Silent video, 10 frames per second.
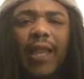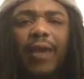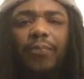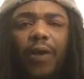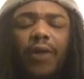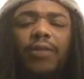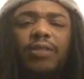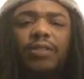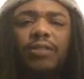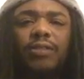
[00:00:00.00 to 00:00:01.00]
light
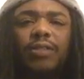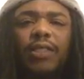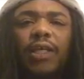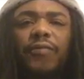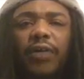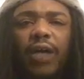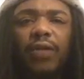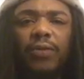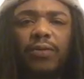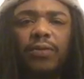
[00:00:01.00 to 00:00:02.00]
brownish tint of
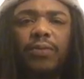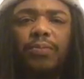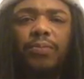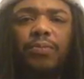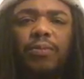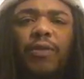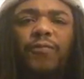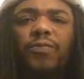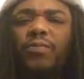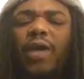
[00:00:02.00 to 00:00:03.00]
color.
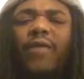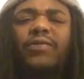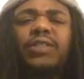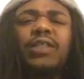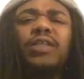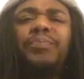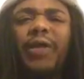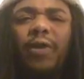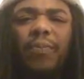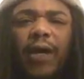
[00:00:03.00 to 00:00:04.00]
If you ever seen a
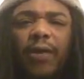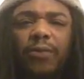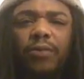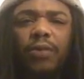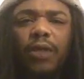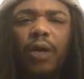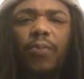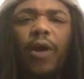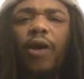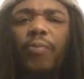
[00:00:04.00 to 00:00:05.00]
beer bottle, a
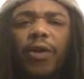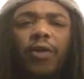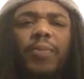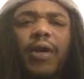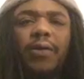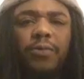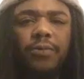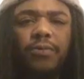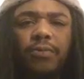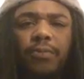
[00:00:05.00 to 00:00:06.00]
brown beer bottle,
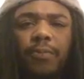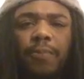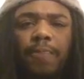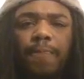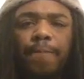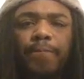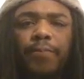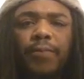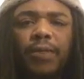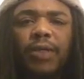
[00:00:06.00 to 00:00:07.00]

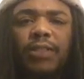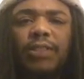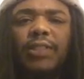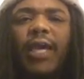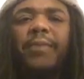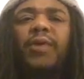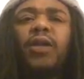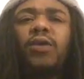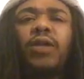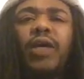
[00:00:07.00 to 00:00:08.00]
it's the same
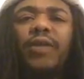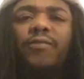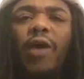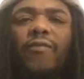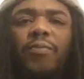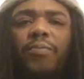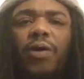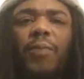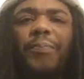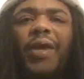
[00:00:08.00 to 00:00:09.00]
color of that. If you have
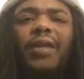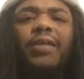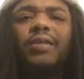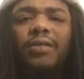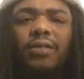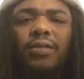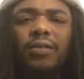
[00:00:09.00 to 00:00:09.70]
a penny